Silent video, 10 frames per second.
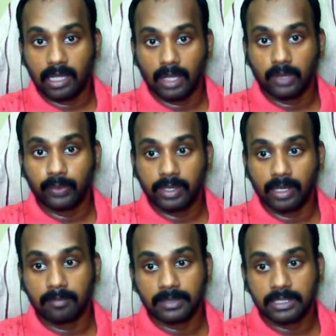how a
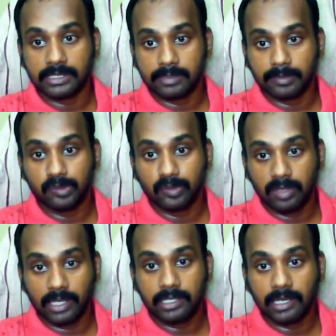normal customer
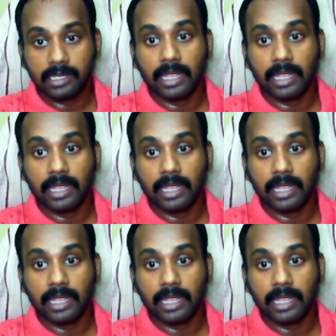would like,